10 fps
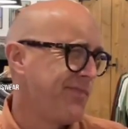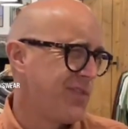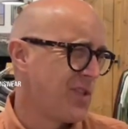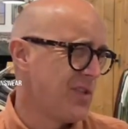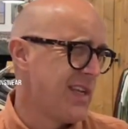
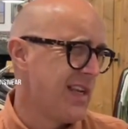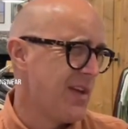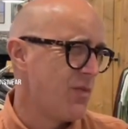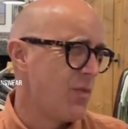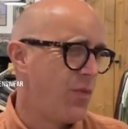Sunday
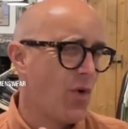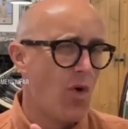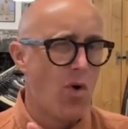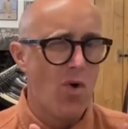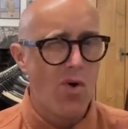
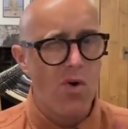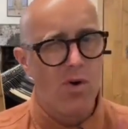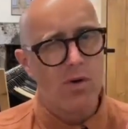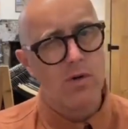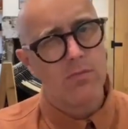
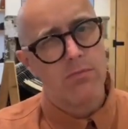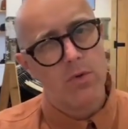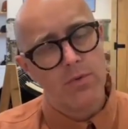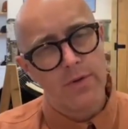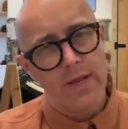11:4,
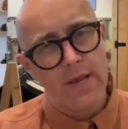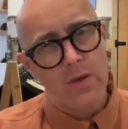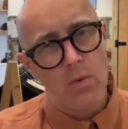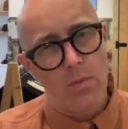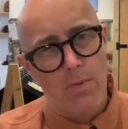Monday will